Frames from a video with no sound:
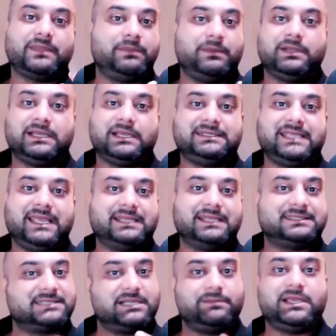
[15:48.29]
that people can take
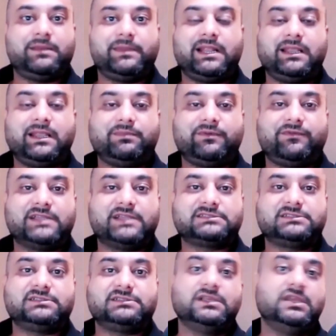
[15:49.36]
and still become an IT
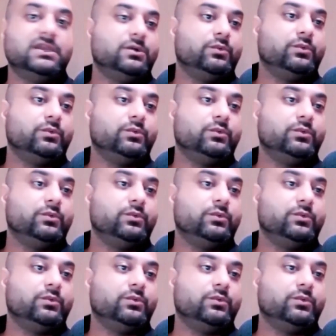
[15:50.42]
professional.